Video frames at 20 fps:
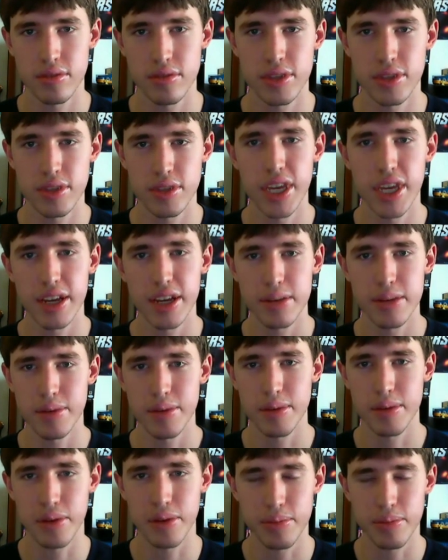Yeah, I'm
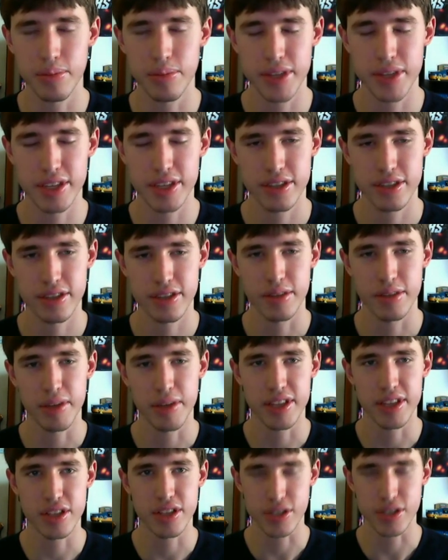hoping. I mean,
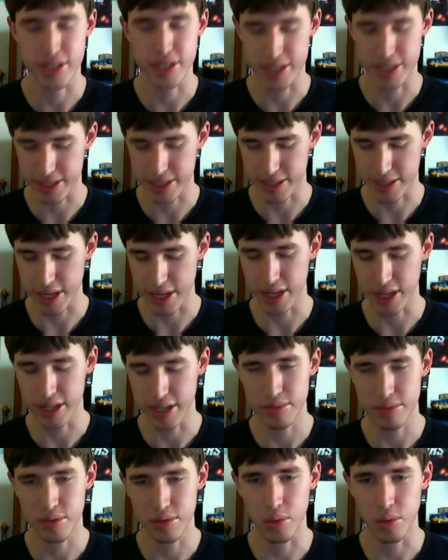they've got
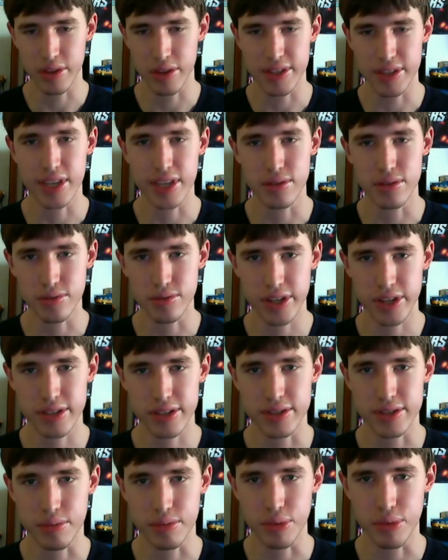one of the Tangled
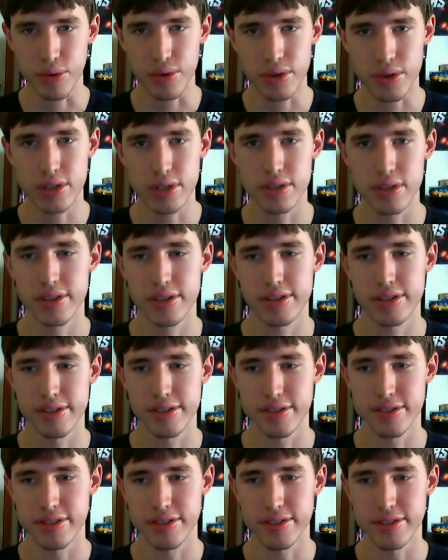directors on board,
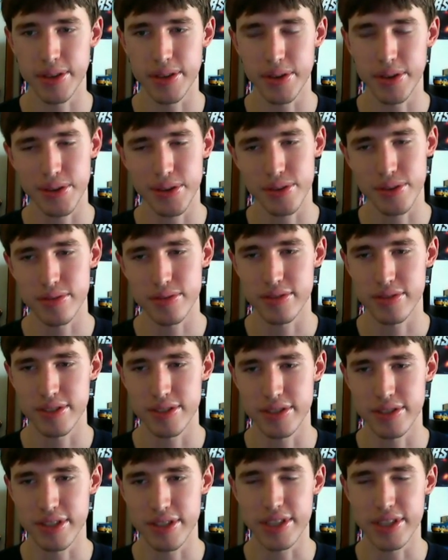so
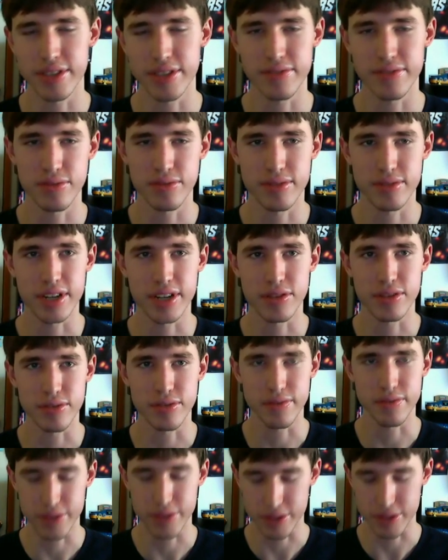they've done a
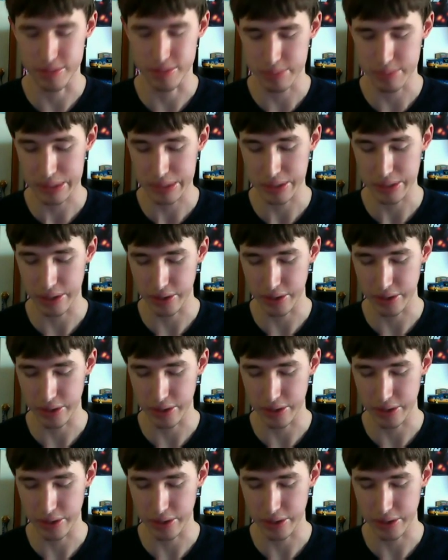good film. So